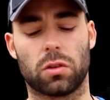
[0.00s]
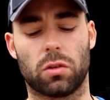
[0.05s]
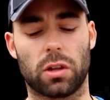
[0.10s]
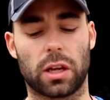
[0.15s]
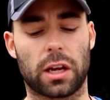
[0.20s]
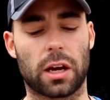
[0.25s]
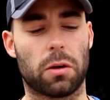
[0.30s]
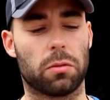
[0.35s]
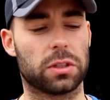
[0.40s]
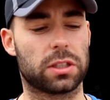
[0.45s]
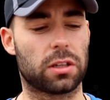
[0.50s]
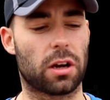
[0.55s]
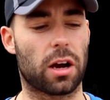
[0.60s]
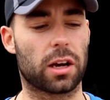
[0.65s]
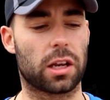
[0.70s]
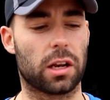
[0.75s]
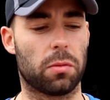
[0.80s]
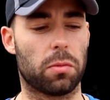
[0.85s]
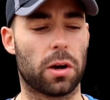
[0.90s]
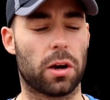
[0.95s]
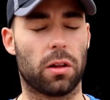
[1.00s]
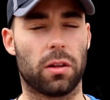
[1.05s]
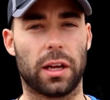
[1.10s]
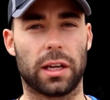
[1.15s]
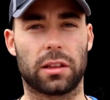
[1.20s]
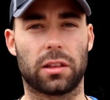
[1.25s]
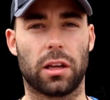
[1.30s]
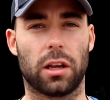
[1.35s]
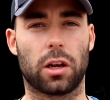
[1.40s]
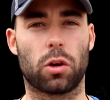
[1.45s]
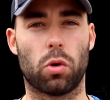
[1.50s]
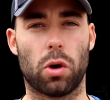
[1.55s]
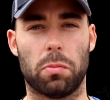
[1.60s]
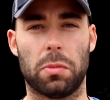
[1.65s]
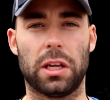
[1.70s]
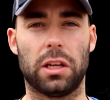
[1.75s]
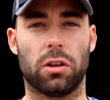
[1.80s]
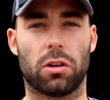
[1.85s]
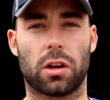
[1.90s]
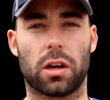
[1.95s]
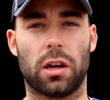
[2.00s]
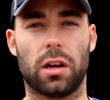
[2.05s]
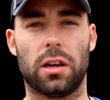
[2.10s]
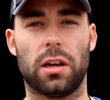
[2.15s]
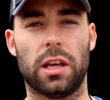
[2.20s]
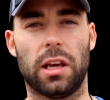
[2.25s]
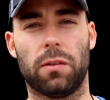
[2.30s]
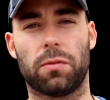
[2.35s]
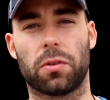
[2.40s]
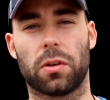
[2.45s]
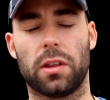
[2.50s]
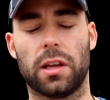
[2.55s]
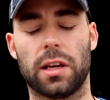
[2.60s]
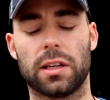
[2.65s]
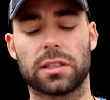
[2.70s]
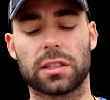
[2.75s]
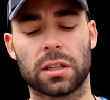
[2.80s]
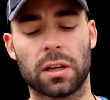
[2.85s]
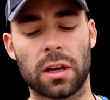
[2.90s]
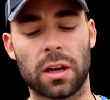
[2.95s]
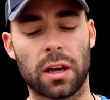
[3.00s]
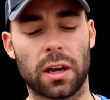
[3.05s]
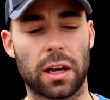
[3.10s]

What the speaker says: So like I was talking about, like the equipment you're gonna need for this